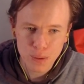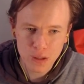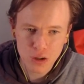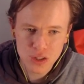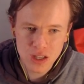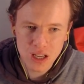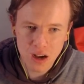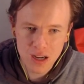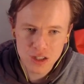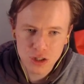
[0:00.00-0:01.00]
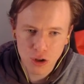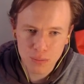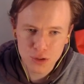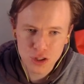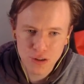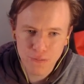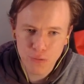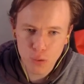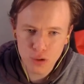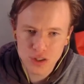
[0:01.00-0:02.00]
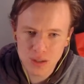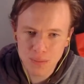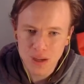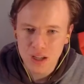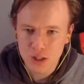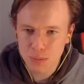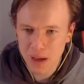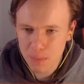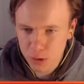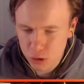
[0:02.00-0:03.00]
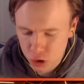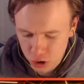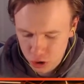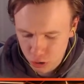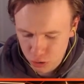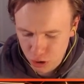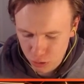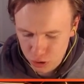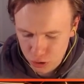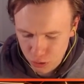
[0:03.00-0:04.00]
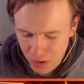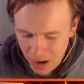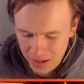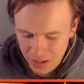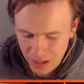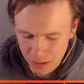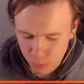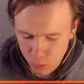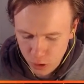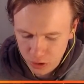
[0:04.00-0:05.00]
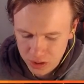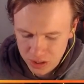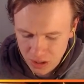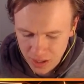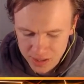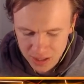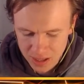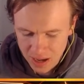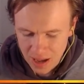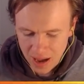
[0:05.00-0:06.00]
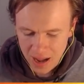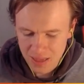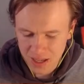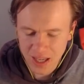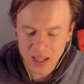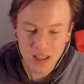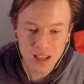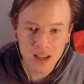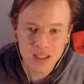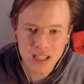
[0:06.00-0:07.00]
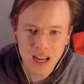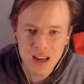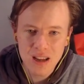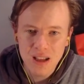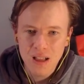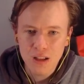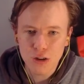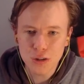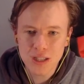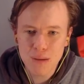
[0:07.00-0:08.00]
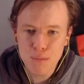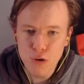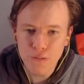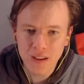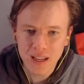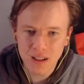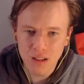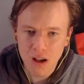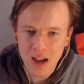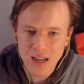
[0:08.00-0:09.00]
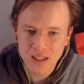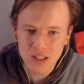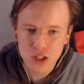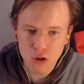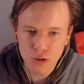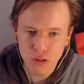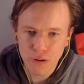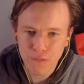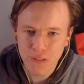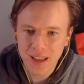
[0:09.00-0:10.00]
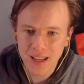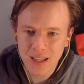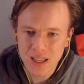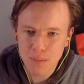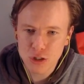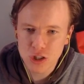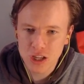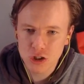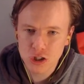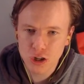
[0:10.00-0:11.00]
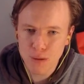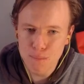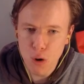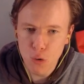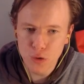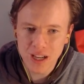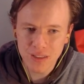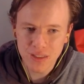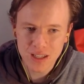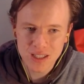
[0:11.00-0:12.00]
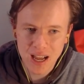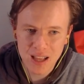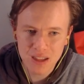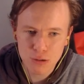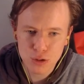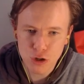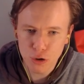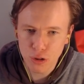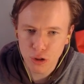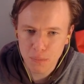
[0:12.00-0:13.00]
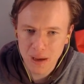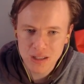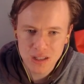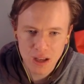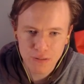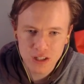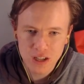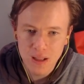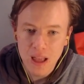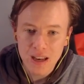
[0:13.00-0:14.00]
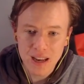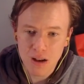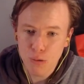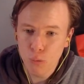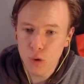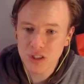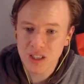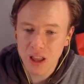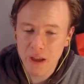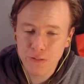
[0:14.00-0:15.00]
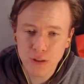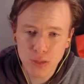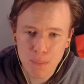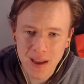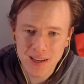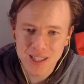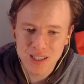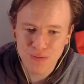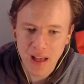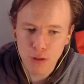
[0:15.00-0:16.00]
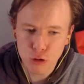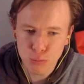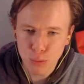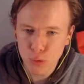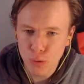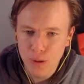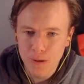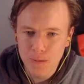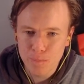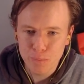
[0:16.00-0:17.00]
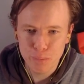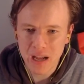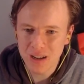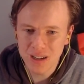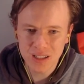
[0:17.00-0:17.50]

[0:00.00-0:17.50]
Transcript: But because of the ice golem, just affords him to be able to just use those two and it works nicely. And the king and the RC, because they're moving in a line and there's not a lot of flanking damage, they're just going to mow down this and there is not a lot of base left. Now, what's left of the base is valuable, but